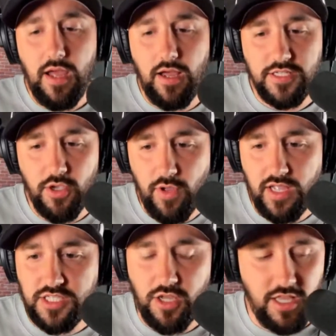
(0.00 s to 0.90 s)
So
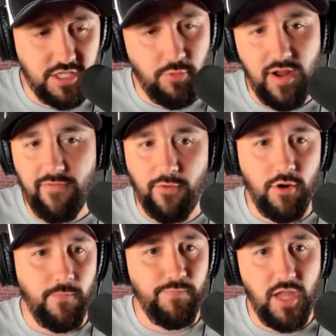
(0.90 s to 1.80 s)
it's great
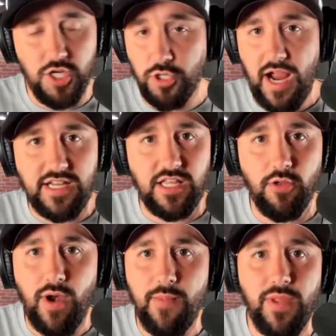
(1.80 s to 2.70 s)
for attracting
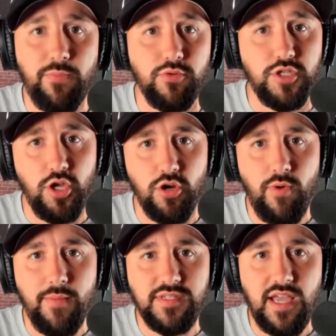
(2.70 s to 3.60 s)
the right people to your
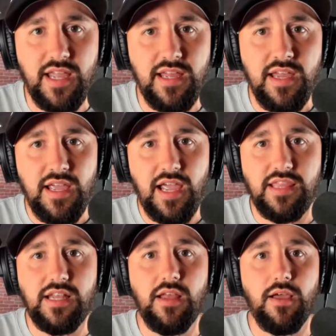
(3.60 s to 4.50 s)
website and
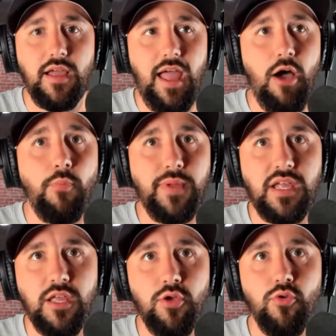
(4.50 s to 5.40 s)
then
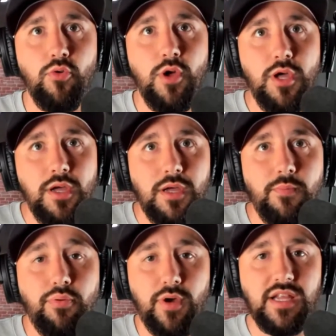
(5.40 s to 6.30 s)
helping you
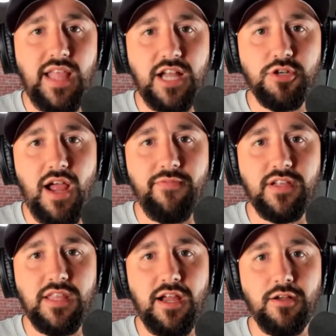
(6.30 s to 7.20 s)
bring that
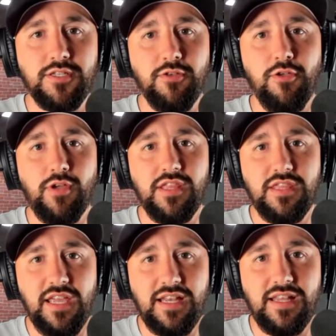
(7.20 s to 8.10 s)
traffic there so you can
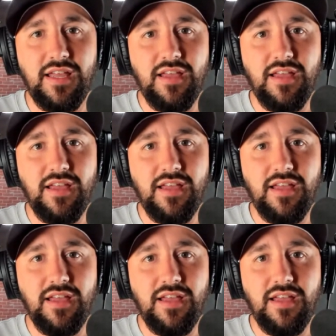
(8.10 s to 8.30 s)
then